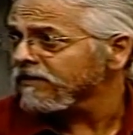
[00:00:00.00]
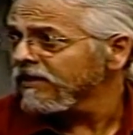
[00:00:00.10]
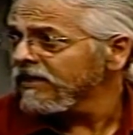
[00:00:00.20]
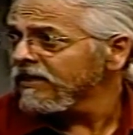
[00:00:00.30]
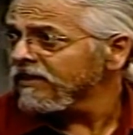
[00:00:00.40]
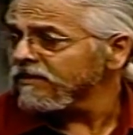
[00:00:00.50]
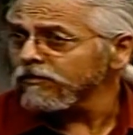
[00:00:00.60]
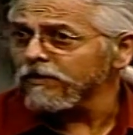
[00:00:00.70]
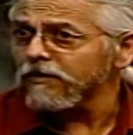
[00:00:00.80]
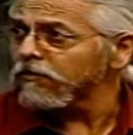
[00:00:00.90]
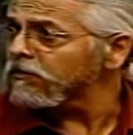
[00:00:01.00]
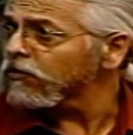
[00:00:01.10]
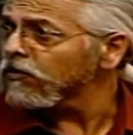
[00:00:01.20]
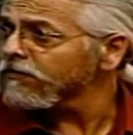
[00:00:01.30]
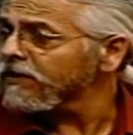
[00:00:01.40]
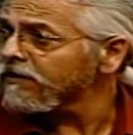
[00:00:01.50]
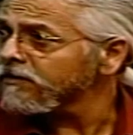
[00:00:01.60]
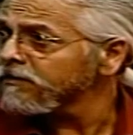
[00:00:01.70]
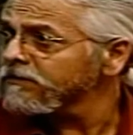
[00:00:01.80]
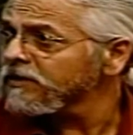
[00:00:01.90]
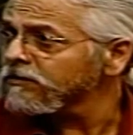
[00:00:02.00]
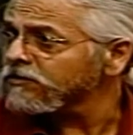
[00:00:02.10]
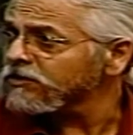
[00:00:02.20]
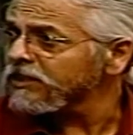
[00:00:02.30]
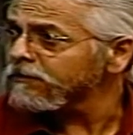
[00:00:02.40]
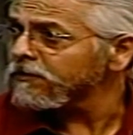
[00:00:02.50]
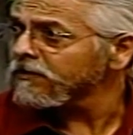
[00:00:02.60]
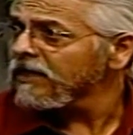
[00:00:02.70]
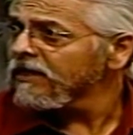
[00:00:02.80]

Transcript: A little Bedouin boy found them. He was a shepherd.